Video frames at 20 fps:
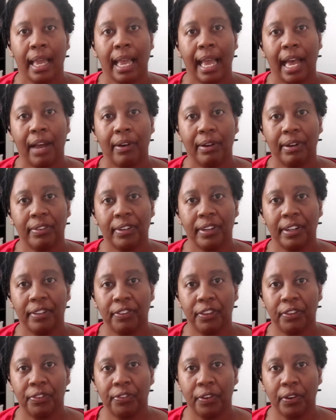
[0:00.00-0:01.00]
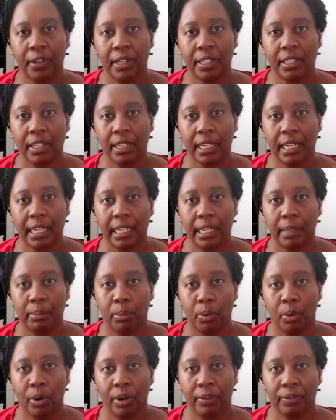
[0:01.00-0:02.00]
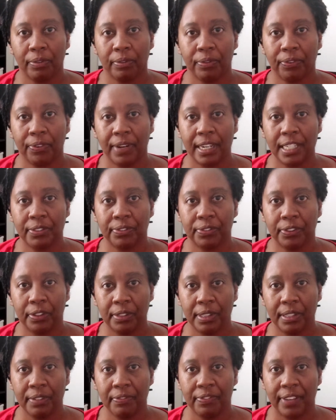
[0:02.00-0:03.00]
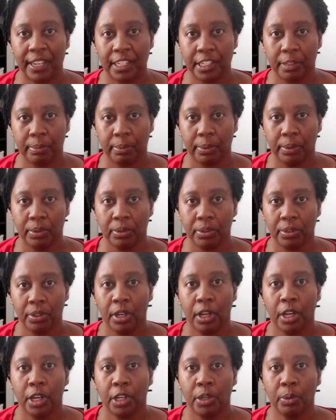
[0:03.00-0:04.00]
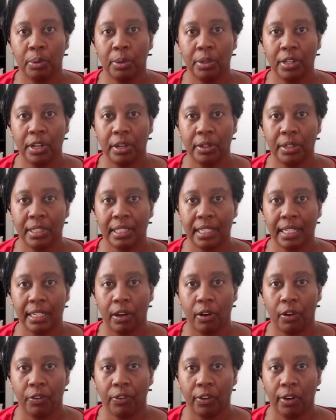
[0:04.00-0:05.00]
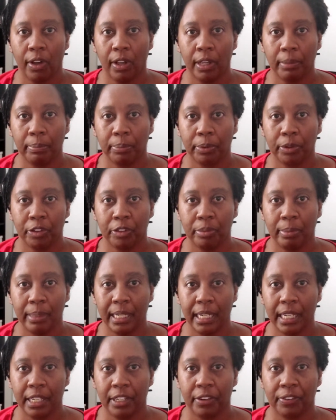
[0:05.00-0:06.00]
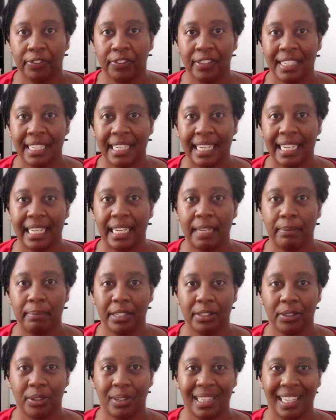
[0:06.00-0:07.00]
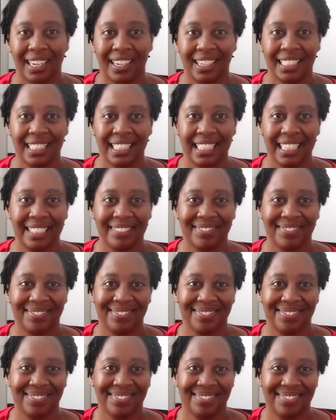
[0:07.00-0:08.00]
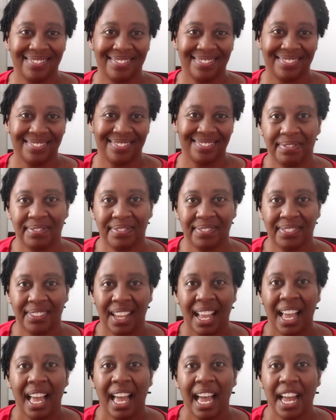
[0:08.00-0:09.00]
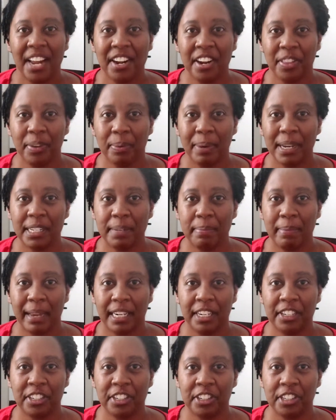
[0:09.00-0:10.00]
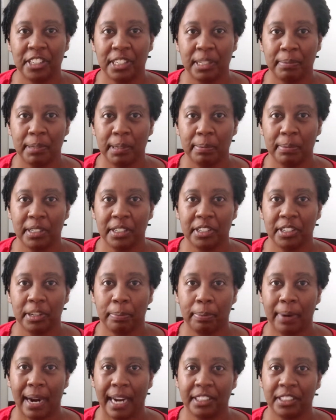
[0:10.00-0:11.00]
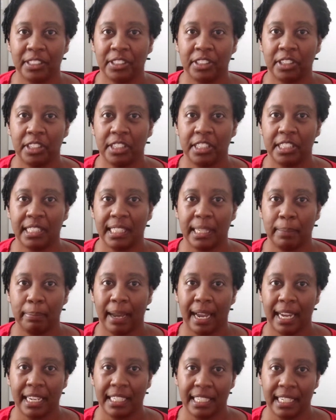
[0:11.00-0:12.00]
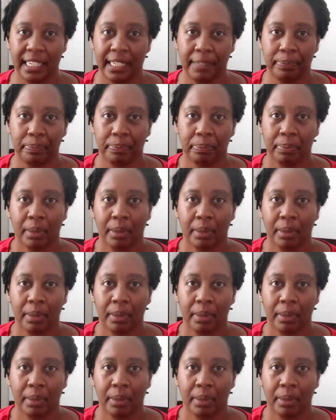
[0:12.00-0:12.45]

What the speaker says: However, if you focus on eating more fresh fruits and vegetables, you will notice an overall improvement in your fatigue and mental clarity. Another way to manage your symptoms is to practice good sleep hygiene.